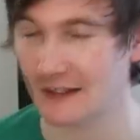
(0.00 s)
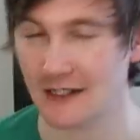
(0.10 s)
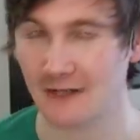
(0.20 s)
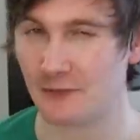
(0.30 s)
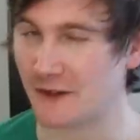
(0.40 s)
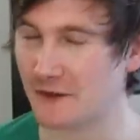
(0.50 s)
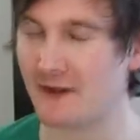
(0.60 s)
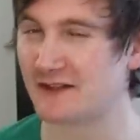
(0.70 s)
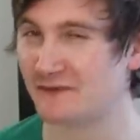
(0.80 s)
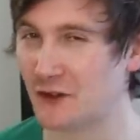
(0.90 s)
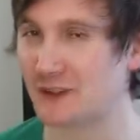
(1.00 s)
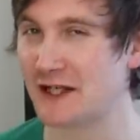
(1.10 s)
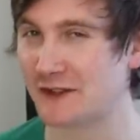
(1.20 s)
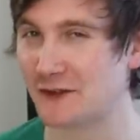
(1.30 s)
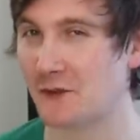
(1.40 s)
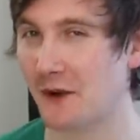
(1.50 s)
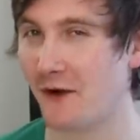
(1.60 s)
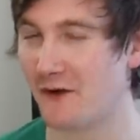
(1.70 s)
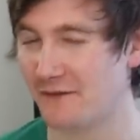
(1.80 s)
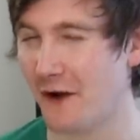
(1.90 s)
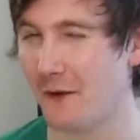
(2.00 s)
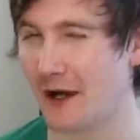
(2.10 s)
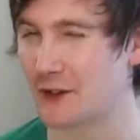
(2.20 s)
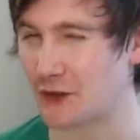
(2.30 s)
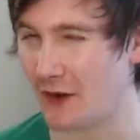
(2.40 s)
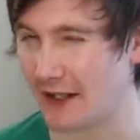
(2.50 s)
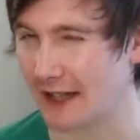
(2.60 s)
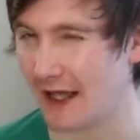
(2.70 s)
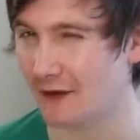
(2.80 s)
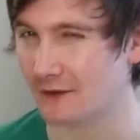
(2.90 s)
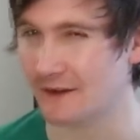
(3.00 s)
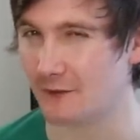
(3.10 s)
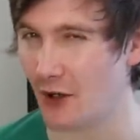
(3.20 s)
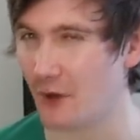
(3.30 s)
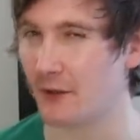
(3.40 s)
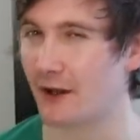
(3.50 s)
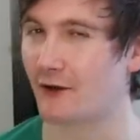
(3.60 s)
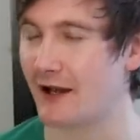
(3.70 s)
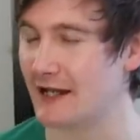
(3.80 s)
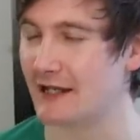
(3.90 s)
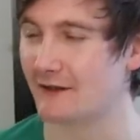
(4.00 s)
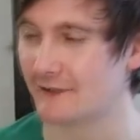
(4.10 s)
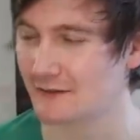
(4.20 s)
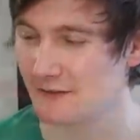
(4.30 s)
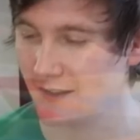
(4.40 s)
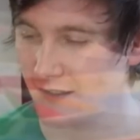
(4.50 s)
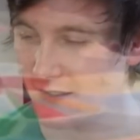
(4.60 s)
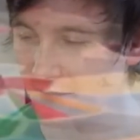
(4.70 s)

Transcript: presumably, there's footage somewhere or photo I can track down with the appropriate credit given. But mm -hmm.